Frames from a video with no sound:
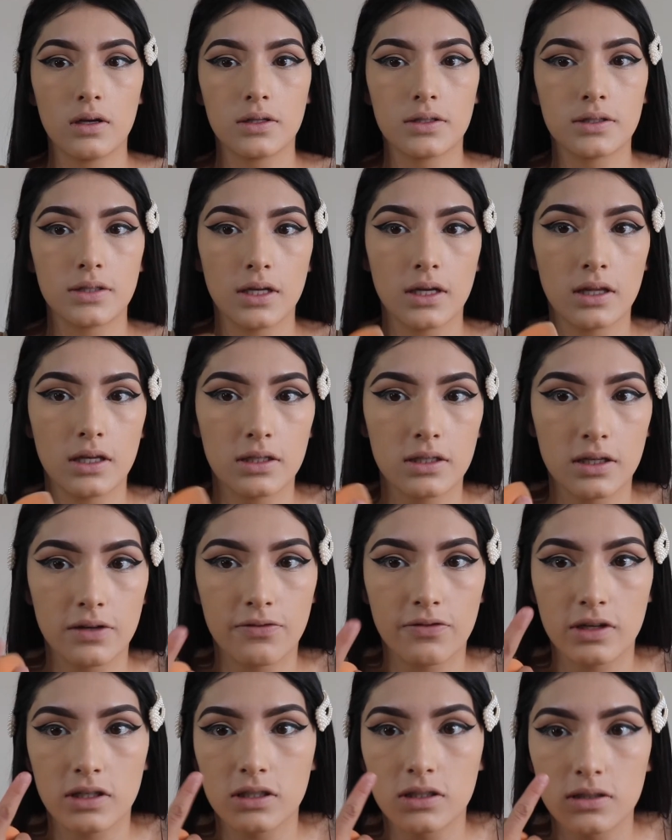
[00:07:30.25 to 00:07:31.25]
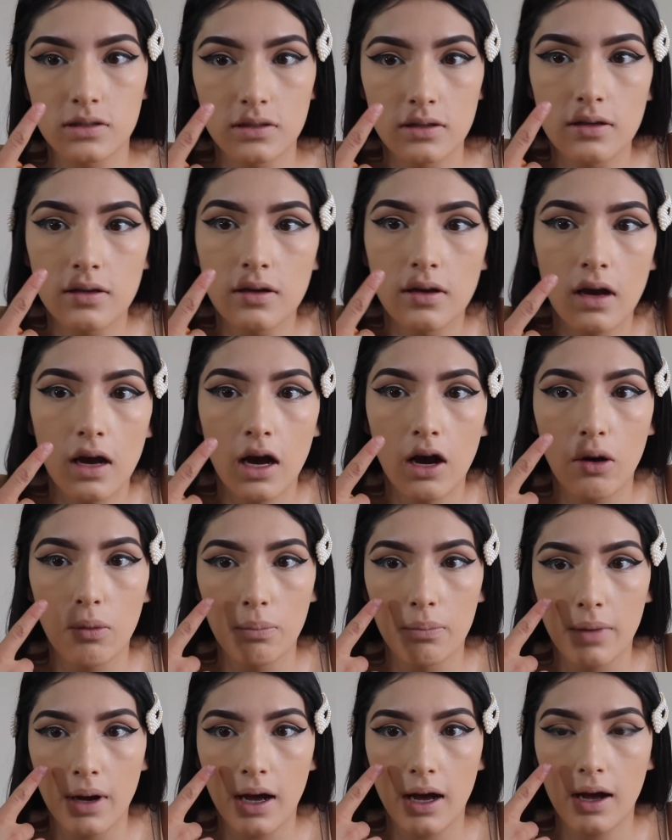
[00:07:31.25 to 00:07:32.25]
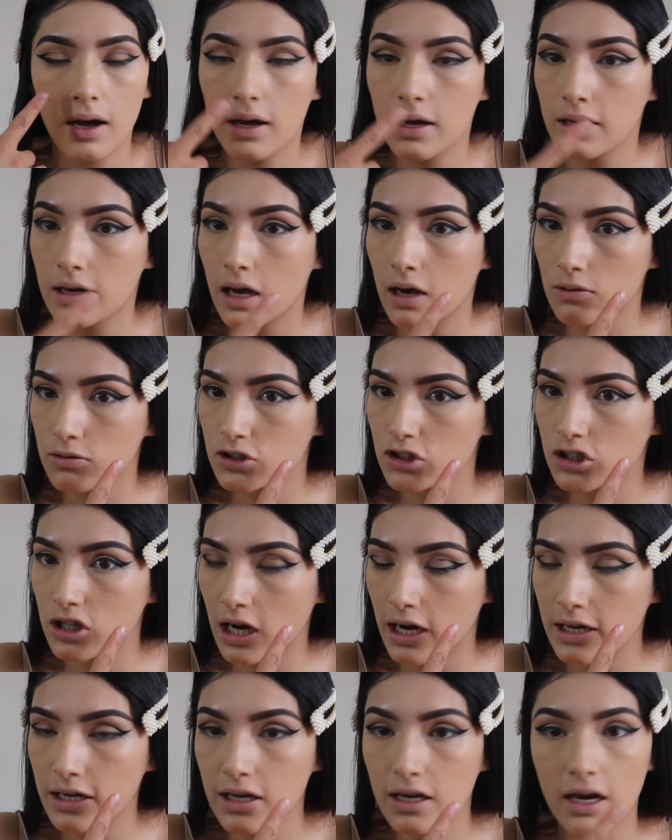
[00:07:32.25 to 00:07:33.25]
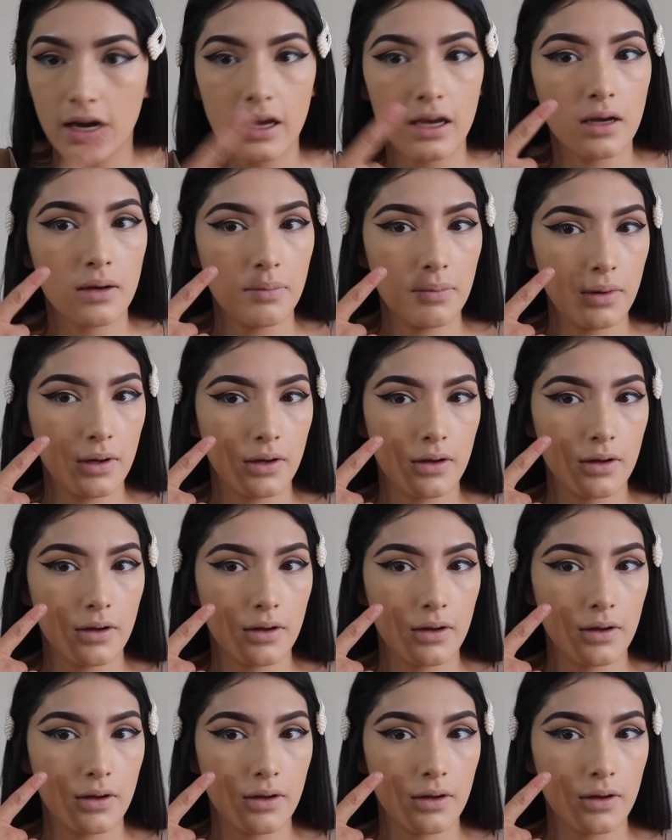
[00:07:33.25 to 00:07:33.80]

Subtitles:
See the difference? How matte and how shiny I am.